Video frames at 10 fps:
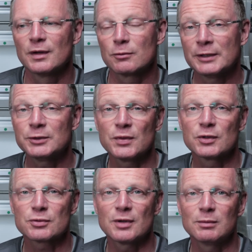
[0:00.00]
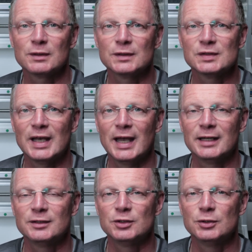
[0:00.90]
run into the trouble
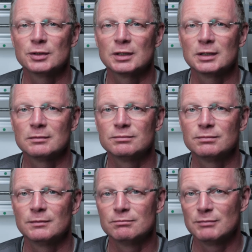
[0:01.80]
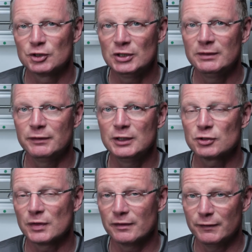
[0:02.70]
that your machine
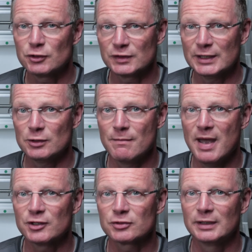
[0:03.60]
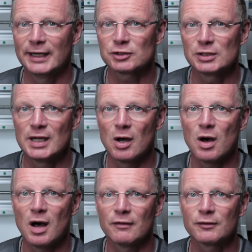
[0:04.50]
features or the features that you measure actually are
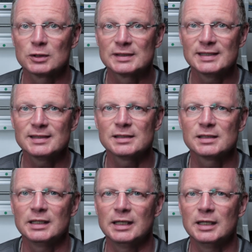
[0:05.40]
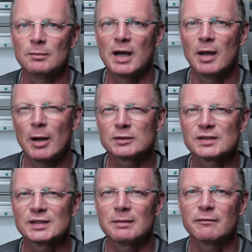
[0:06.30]
off consistently by about the
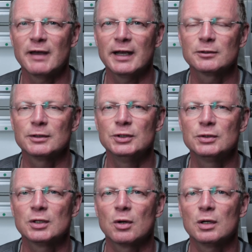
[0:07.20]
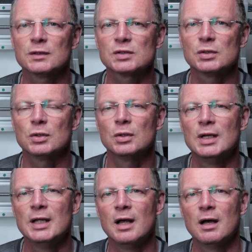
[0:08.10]
same factor, you can also
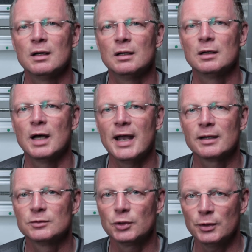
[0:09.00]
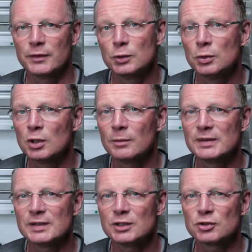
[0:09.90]
uh, turn the tool
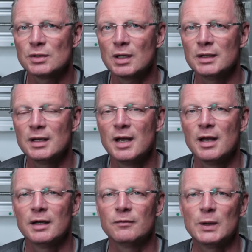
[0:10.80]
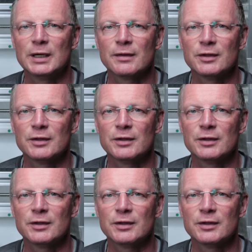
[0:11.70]
compensation on where